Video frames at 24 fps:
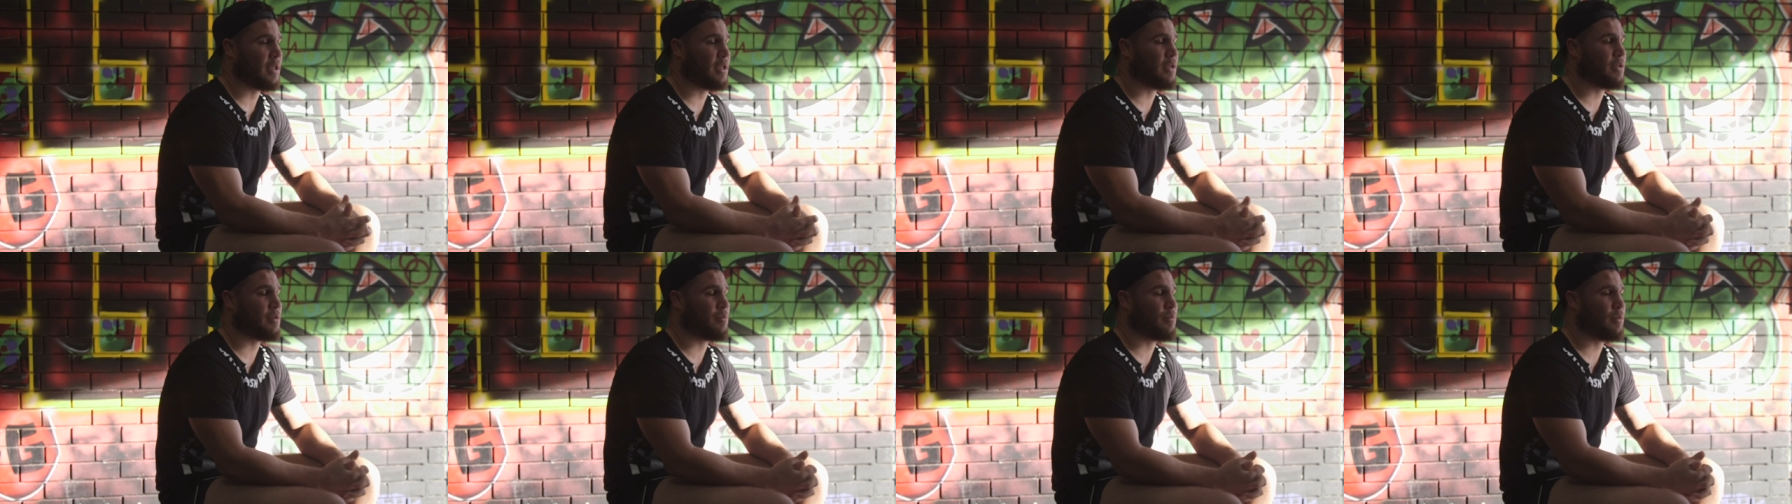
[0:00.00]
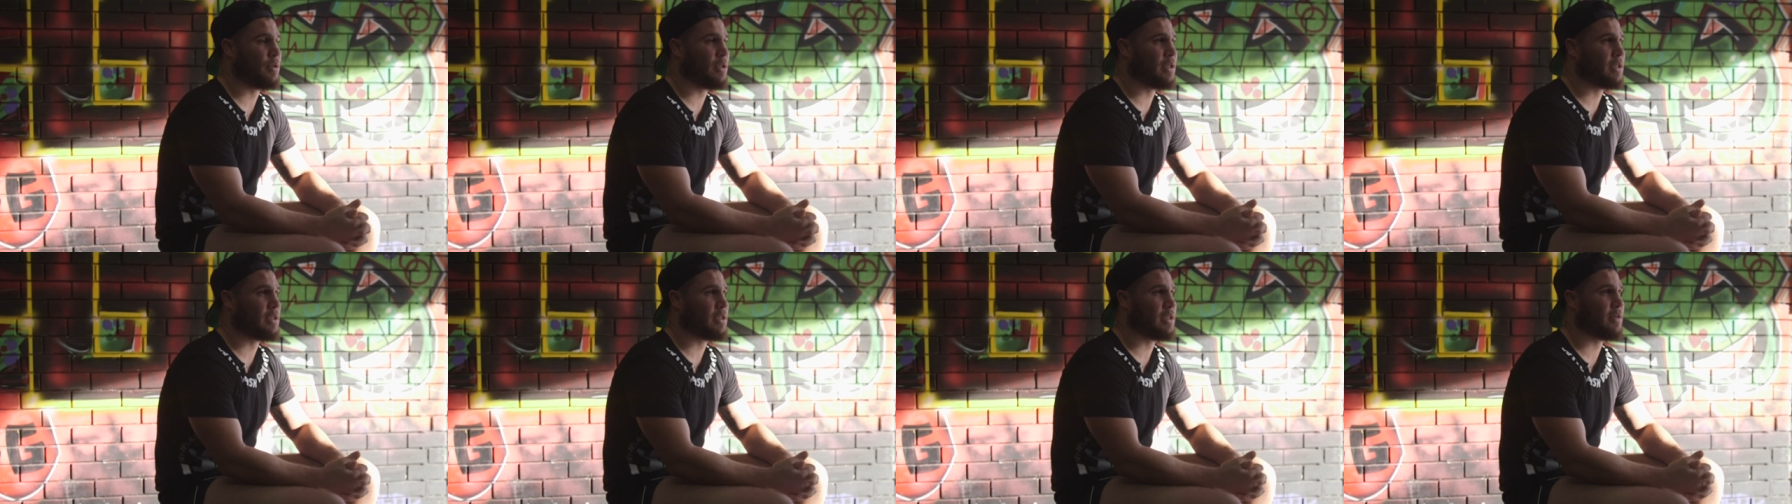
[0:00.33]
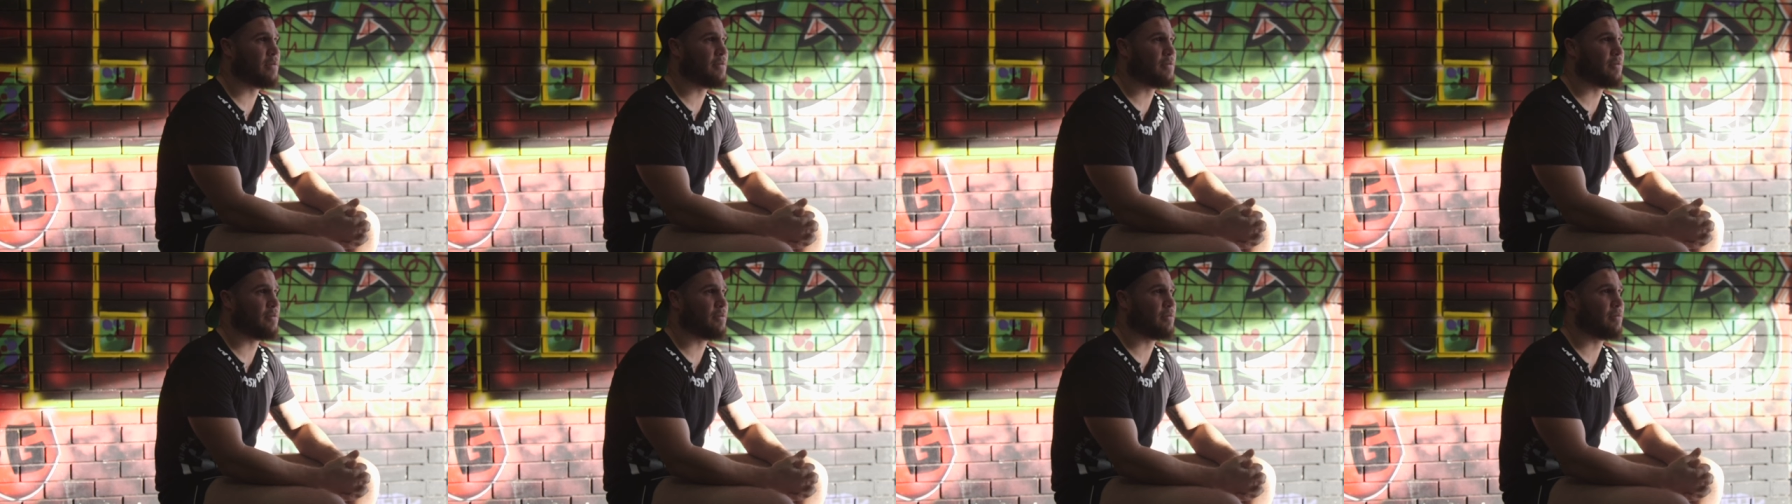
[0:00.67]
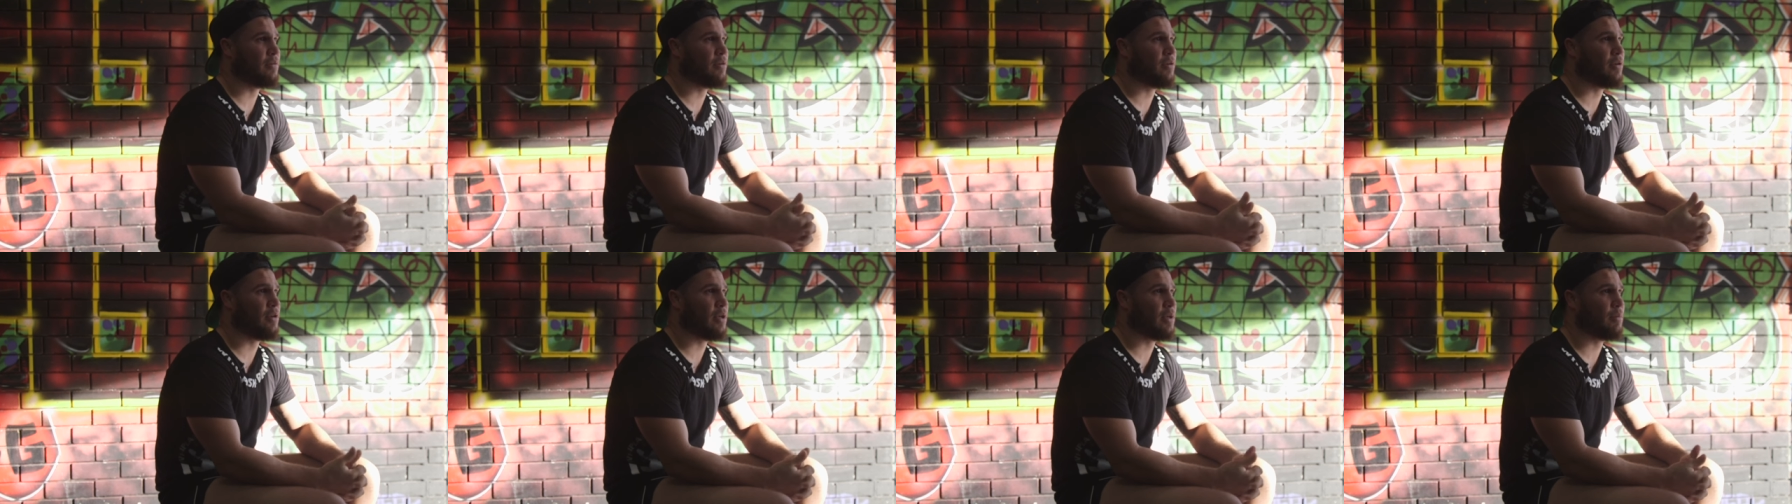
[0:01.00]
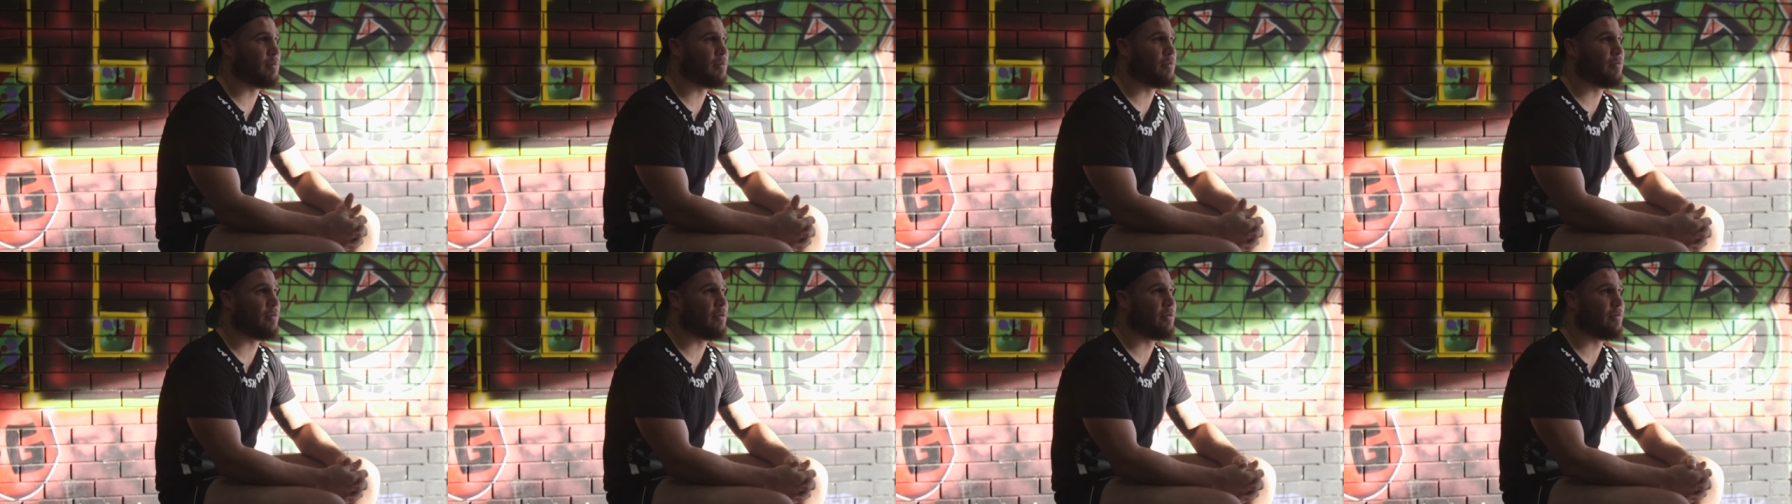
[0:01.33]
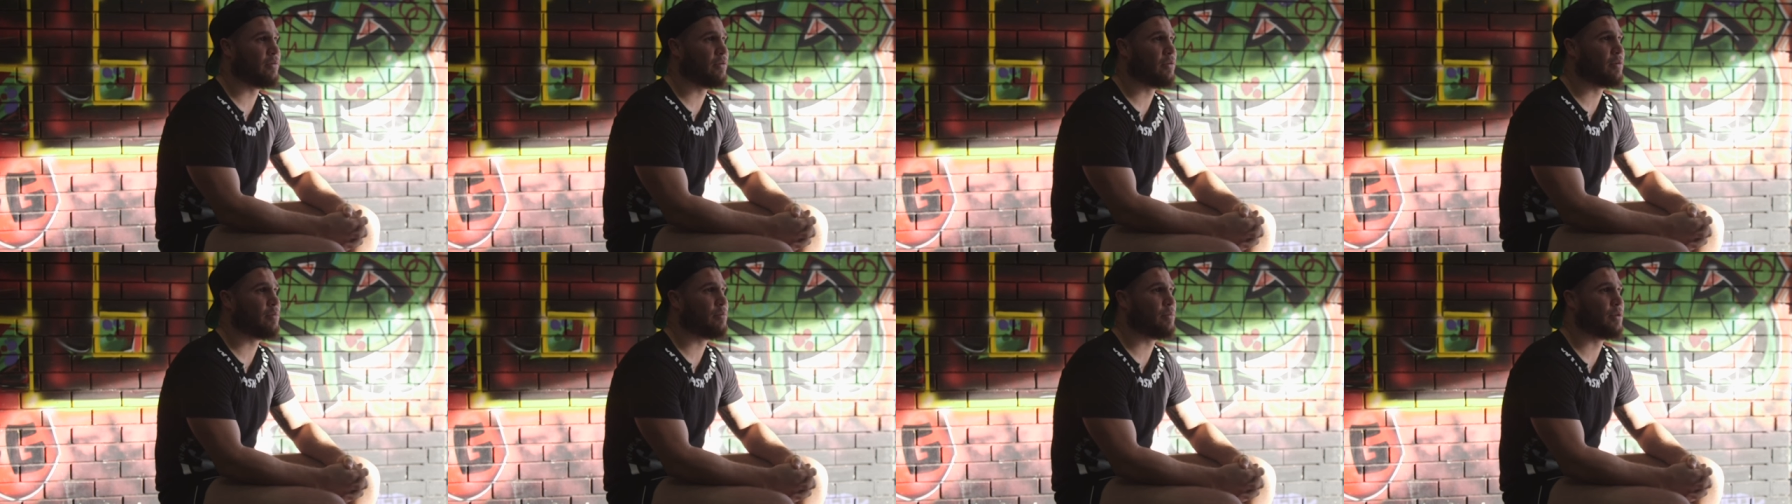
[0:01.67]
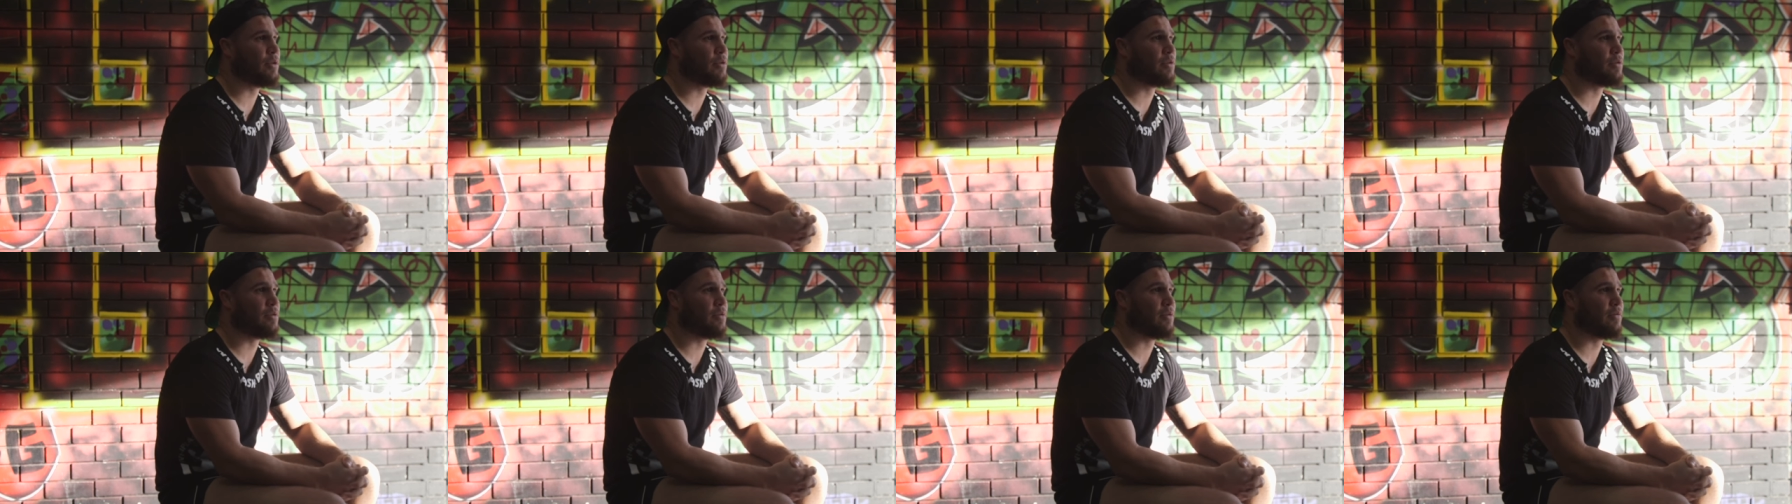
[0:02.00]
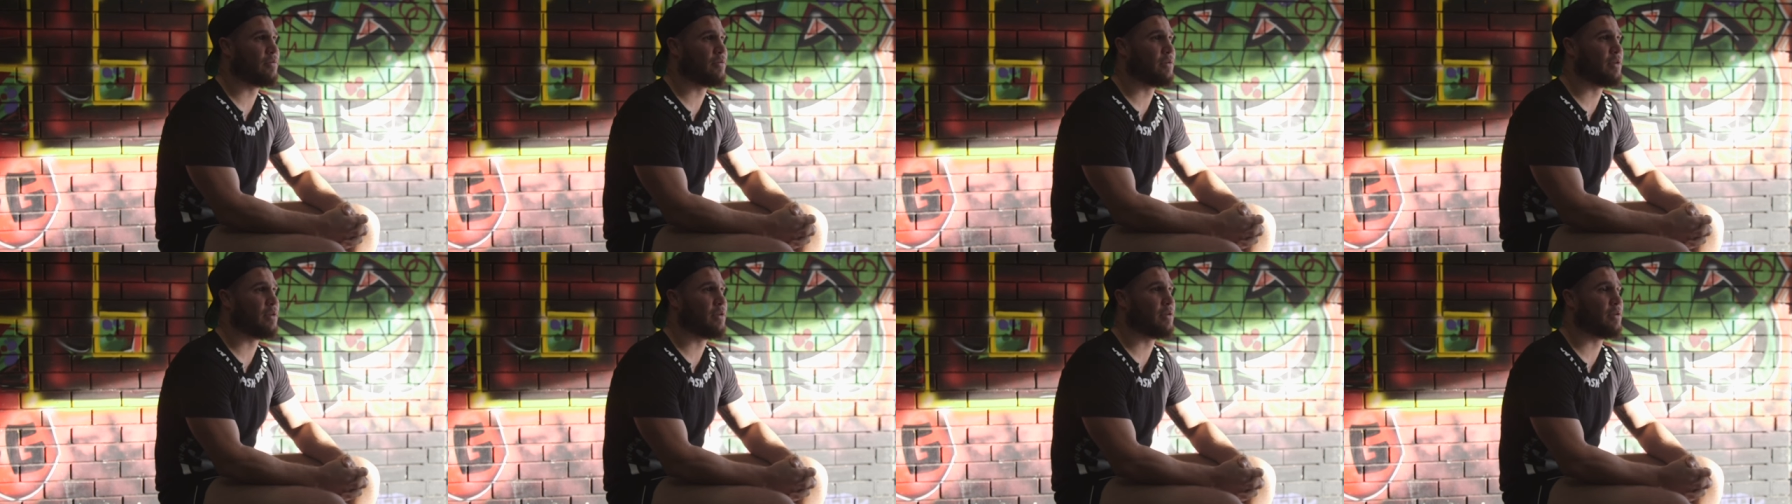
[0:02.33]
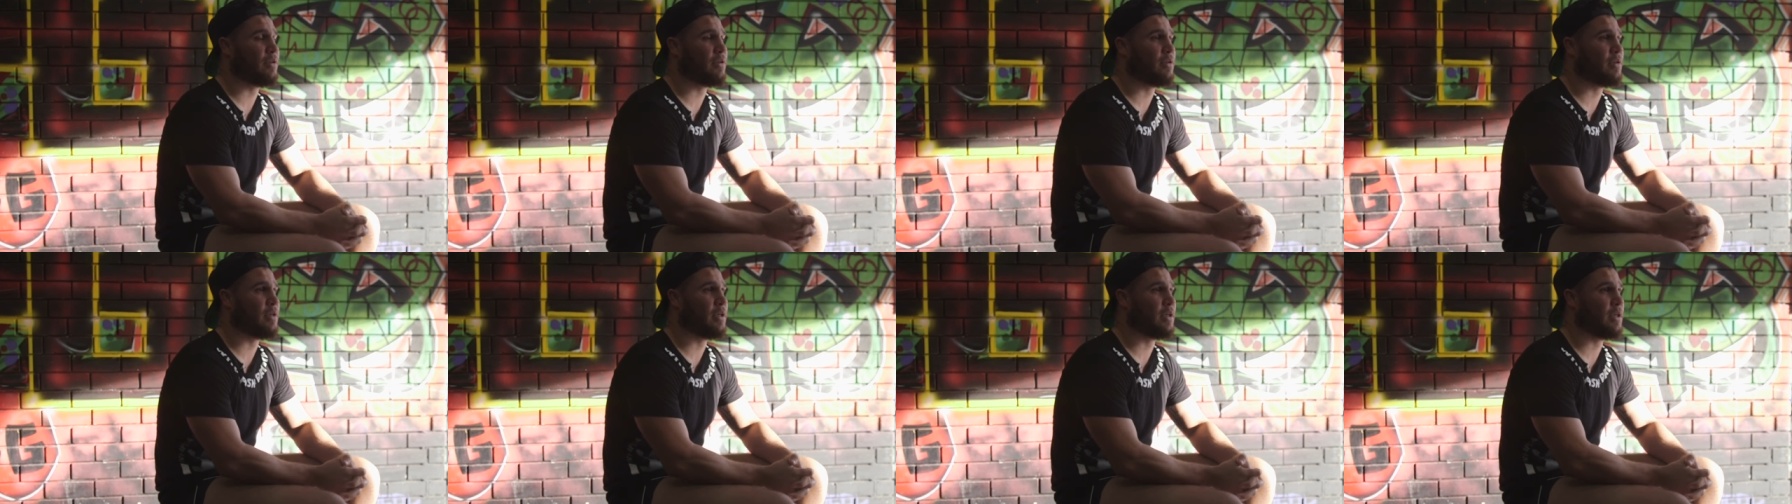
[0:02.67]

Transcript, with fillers: was pretty tough growing up in Redfern because of the,